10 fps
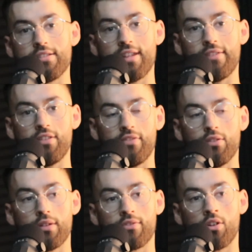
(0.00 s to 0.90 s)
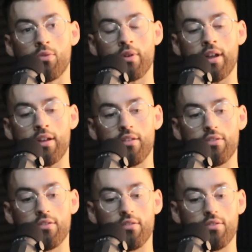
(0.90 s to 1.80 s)
definitely a few I've got where
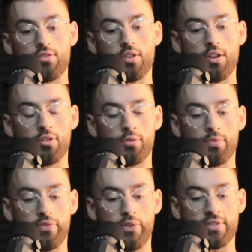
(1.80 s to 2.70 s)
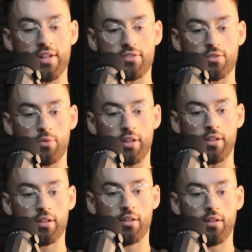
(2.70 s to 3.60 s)
they turn up a few sessions a
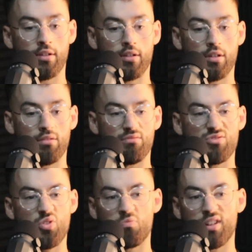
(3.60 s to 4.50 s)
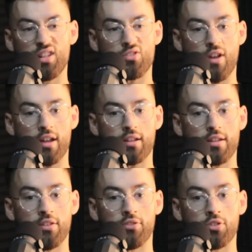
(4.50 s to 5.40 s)
week, don't really track,
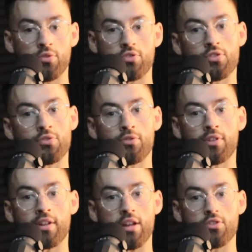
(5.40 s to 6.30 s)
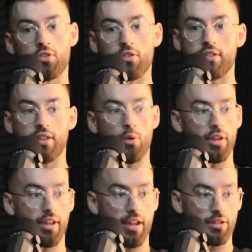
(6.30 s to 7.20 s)
and they'll do it just so they can enjoy their
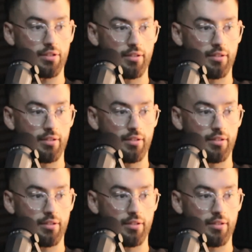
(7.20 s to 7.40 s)
weekend.